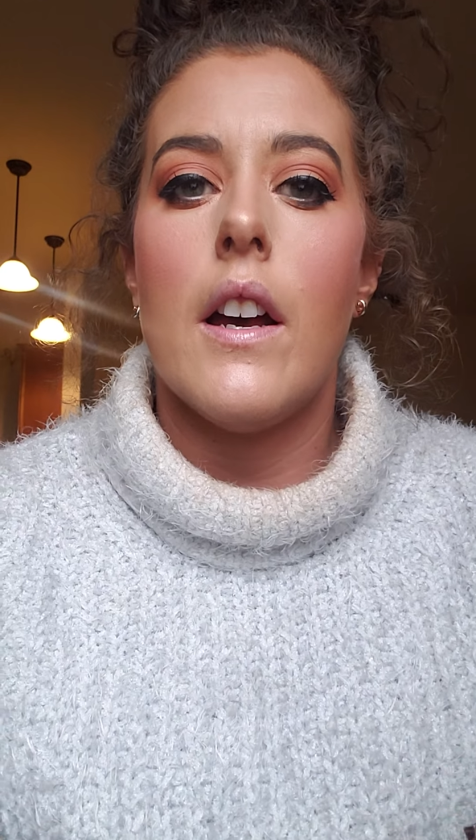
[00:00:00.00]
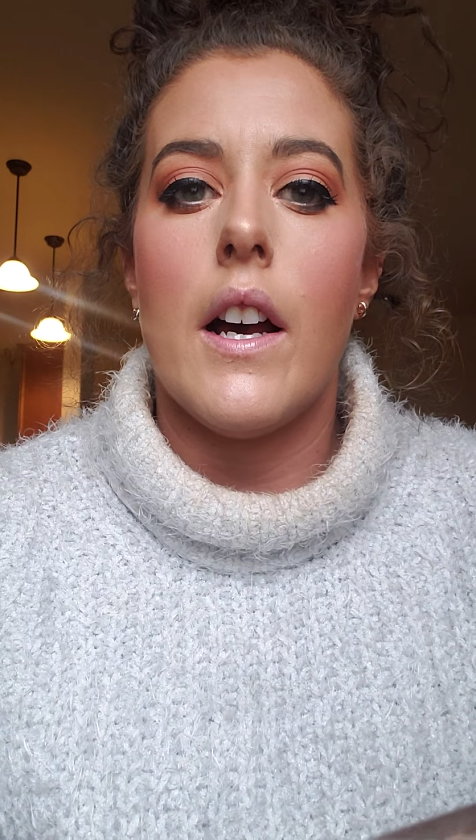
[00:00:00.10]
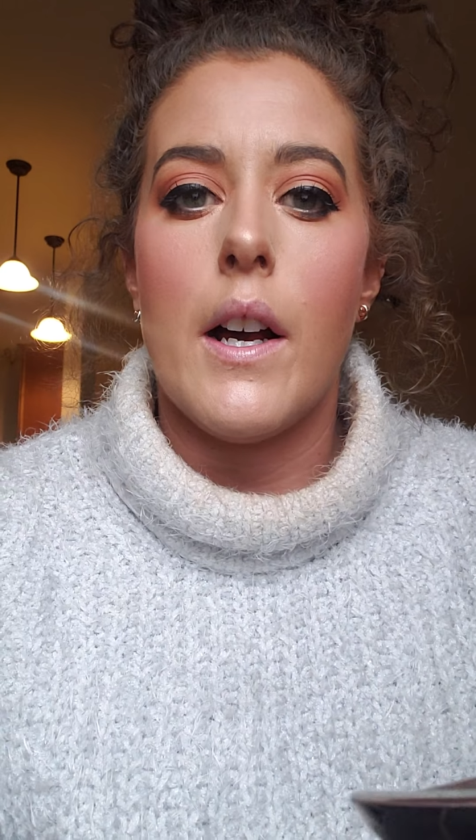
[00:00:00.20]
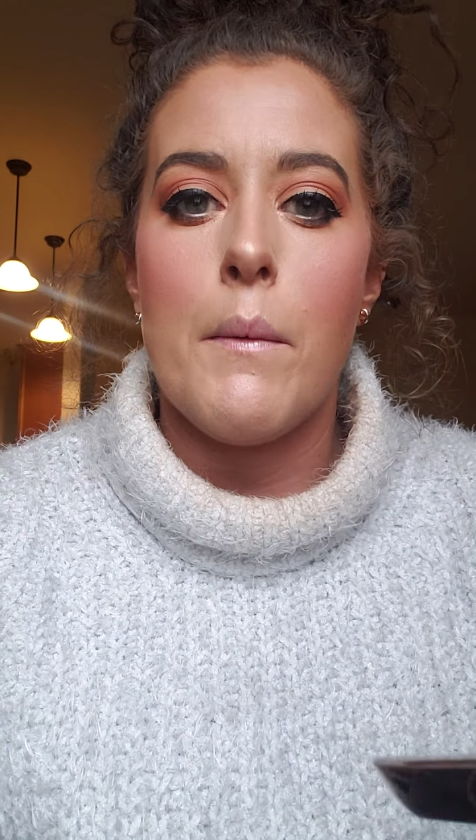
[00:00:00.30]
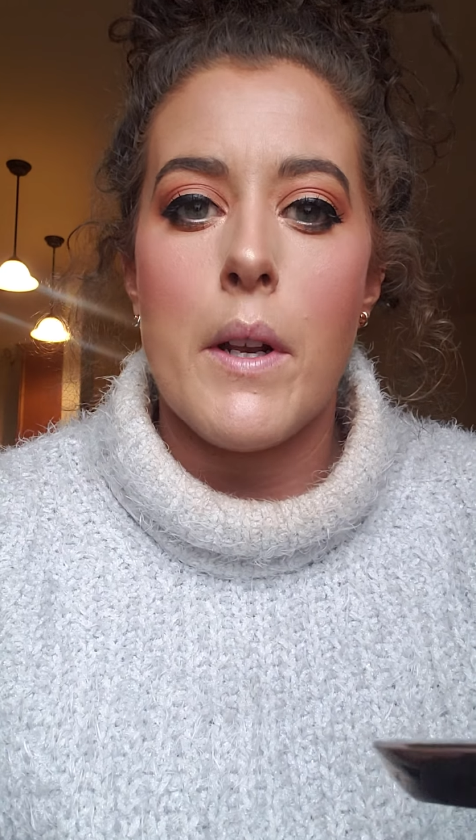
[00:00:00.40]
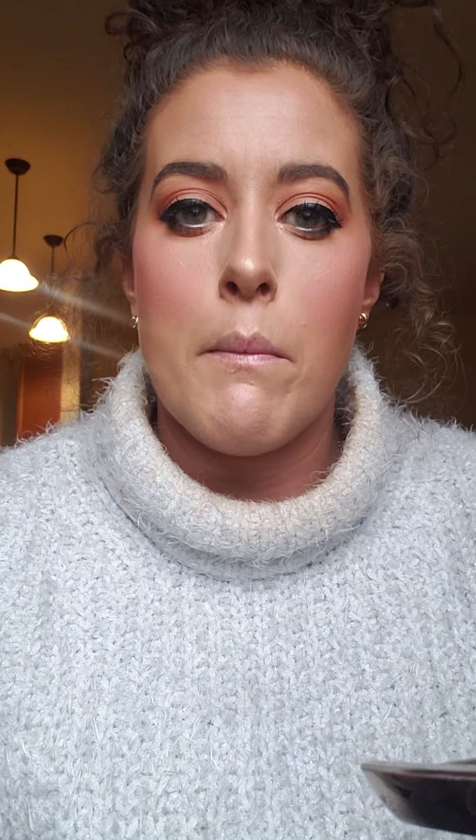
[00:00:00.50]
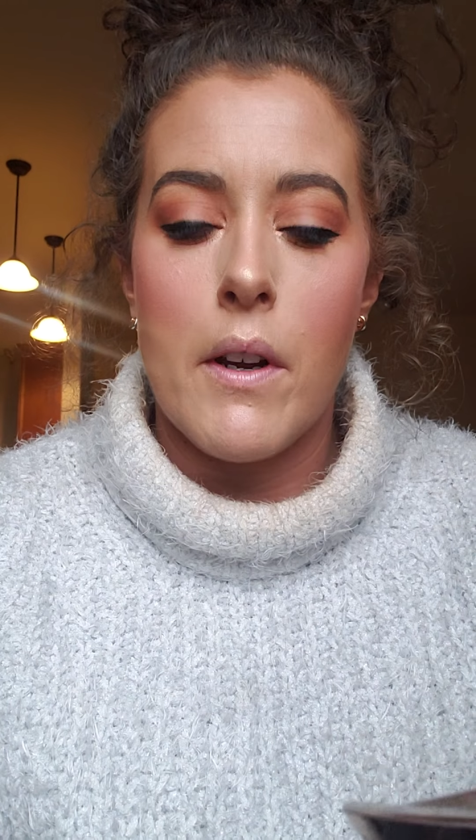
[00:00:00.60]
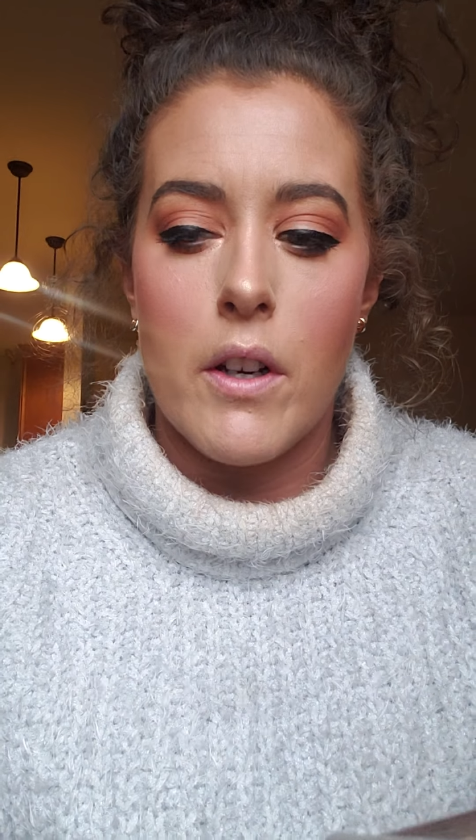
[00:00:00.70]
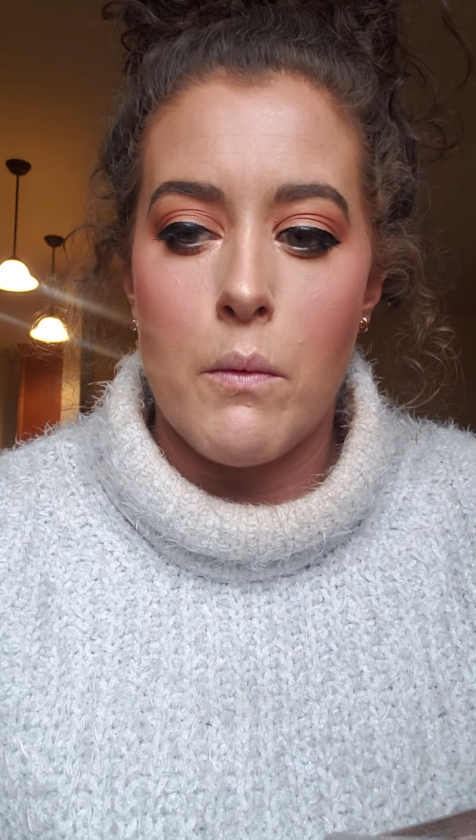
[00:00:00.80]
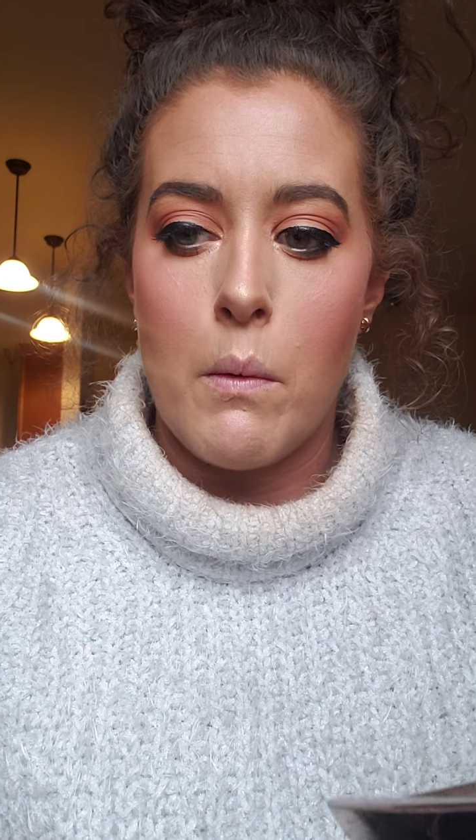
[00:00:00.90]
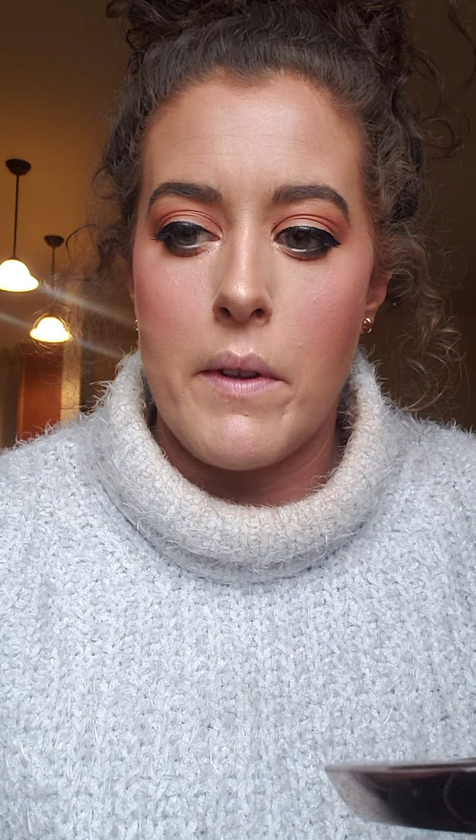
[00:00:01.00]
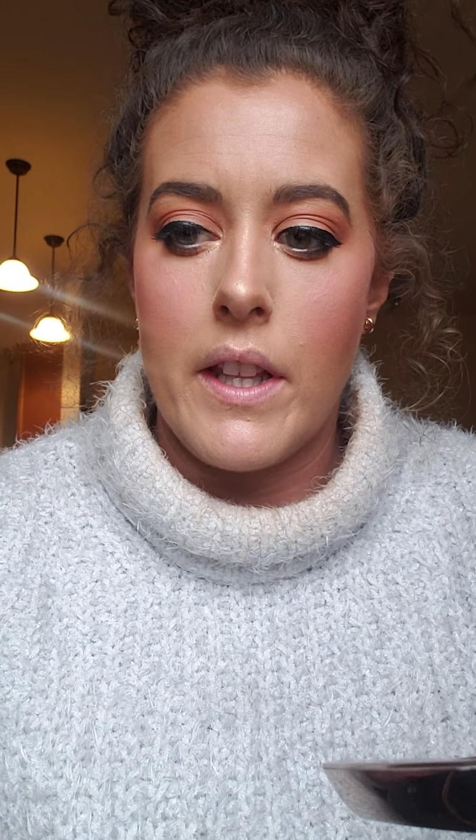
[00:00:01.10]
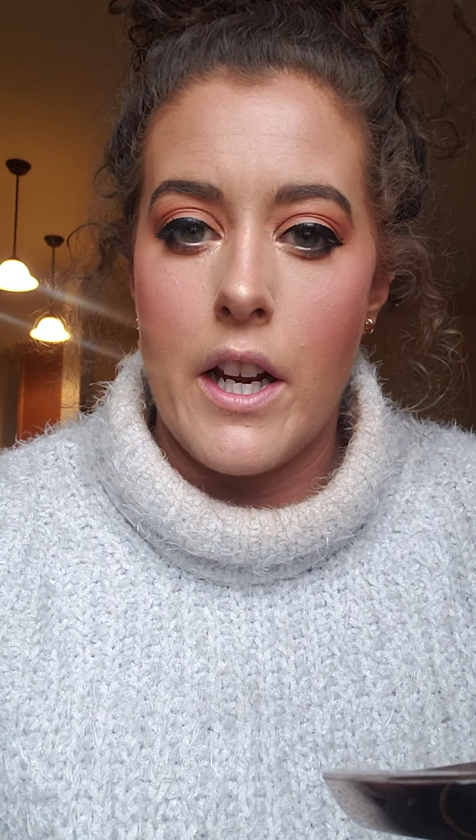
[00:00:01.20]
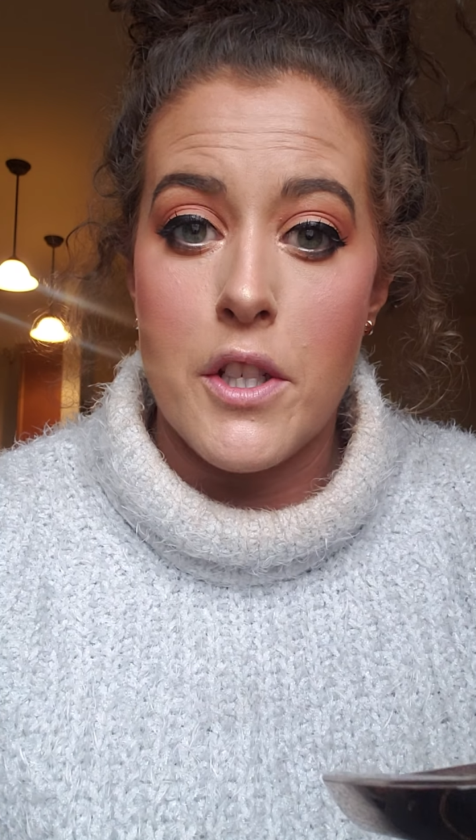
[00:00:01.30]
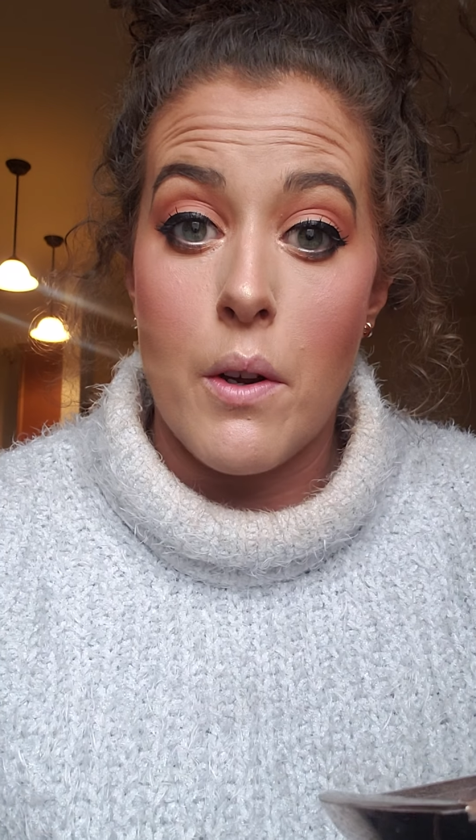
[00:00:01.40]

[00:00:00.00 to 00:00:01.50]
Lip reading: an American Woman, that I